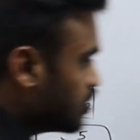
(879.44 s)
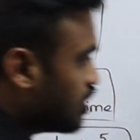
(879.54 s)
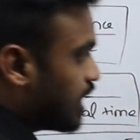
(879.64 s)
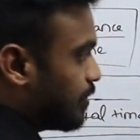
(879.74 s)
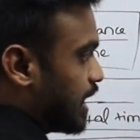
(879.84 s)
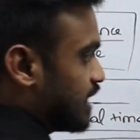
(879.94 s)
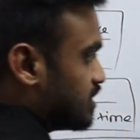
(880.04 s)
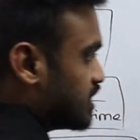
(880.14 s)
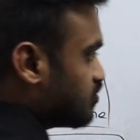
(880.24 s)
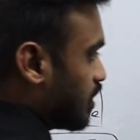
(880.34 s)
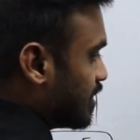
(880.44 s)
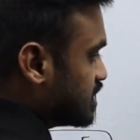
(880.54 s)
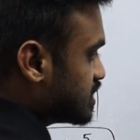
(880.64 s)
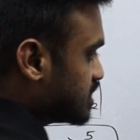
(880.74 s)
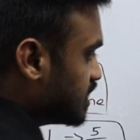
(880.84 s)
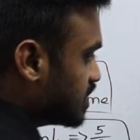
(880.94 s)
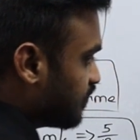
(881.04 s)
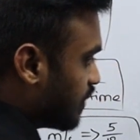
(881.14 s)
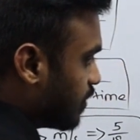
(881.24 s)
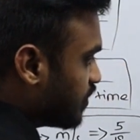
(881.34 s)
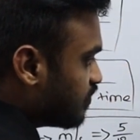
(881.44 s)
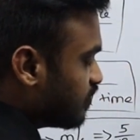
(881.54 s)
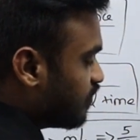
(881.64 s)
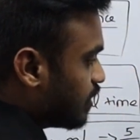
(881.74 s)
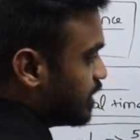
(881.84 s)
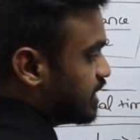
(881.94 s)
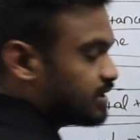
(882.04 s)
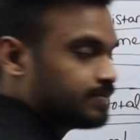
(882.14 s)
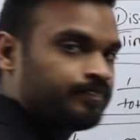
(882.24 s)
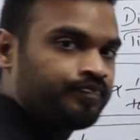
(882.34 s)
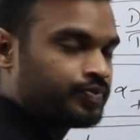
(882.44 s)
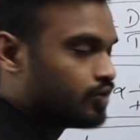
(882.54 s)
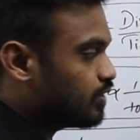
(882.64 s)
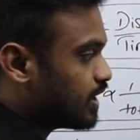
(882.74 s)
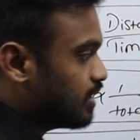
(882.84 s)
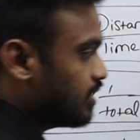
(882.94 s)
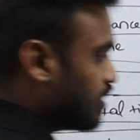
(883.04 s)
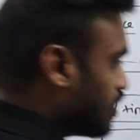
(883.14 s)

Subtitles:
So I am writing this 1 by 60 in the form of 1 minute. Okay,